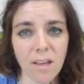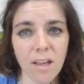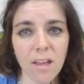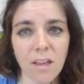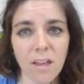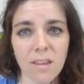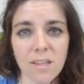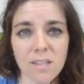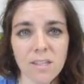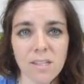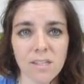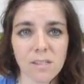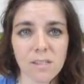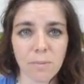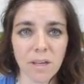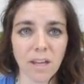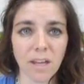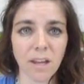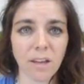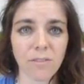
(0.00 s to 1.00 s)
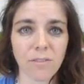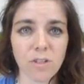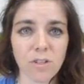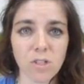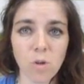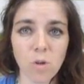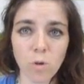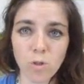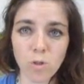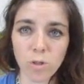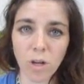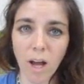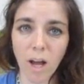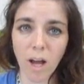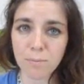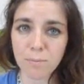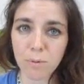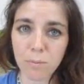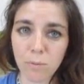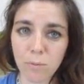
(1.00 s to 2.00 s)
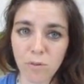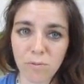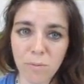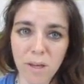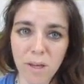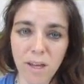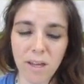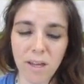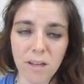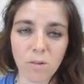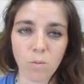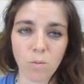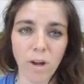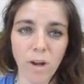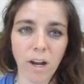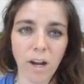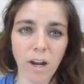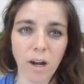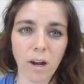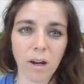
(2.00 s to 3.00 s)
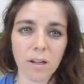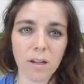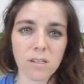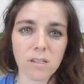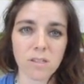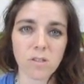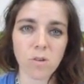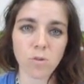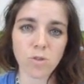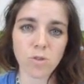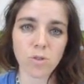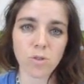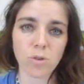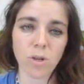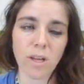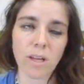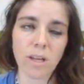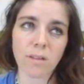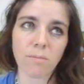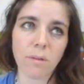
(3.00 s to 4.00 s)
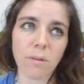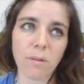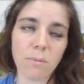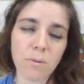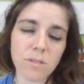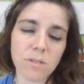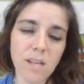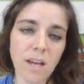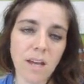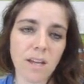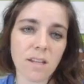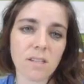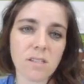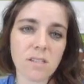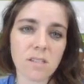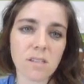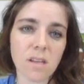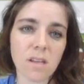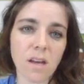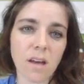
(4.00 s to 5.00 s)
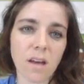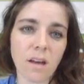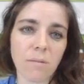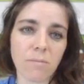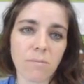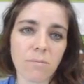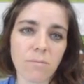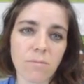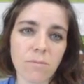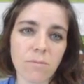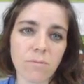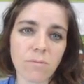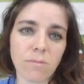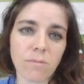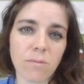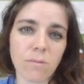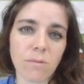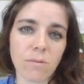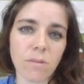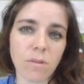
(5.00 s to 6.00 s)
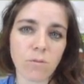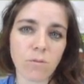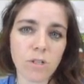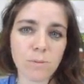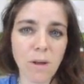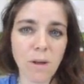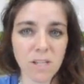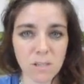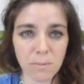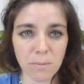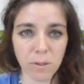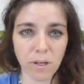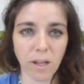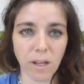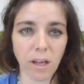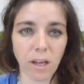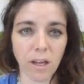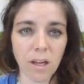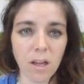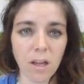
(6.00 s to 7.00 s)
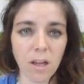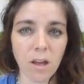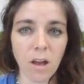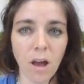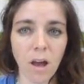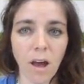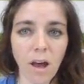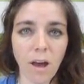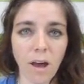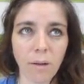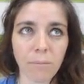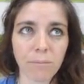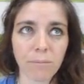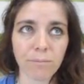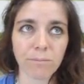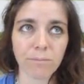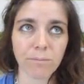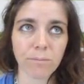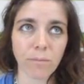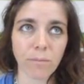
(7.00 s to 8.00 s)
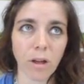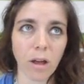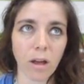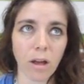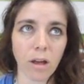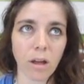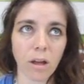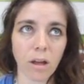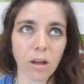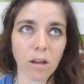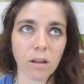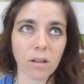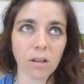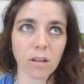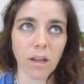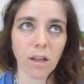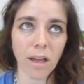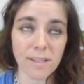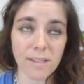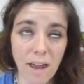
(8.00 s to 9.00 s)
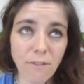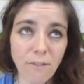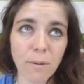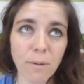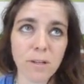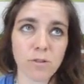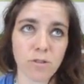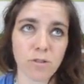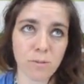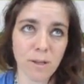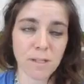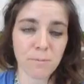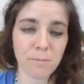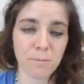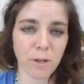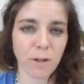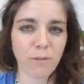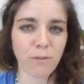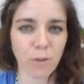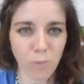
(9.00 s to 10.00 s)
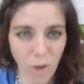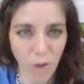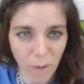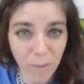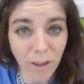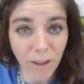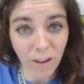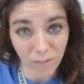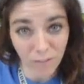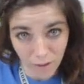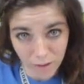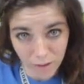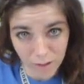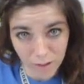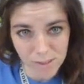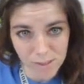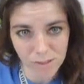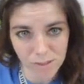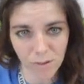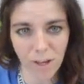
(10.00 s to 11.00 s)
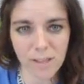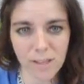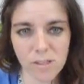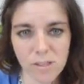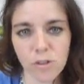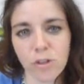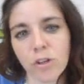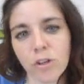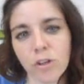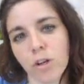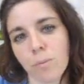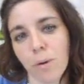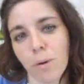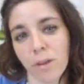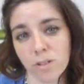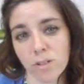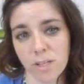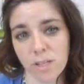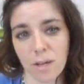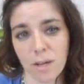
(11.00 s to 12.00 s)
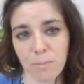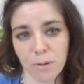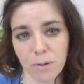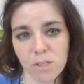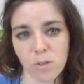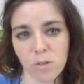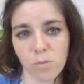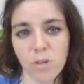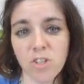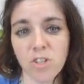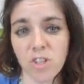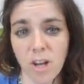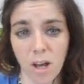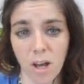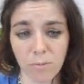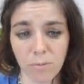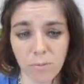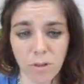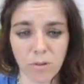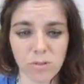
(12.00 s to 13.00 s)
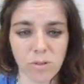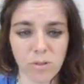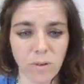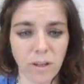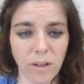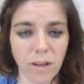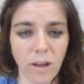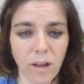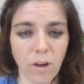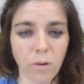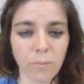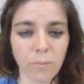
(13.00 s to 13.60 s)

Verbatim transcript: this is the beginning of the social gospel movement, where social people say it's um, the responsibility. Um, it's everybody's responsibility for the well-being of others. Okay, so you're your brother's keeper, so we should help those who need help.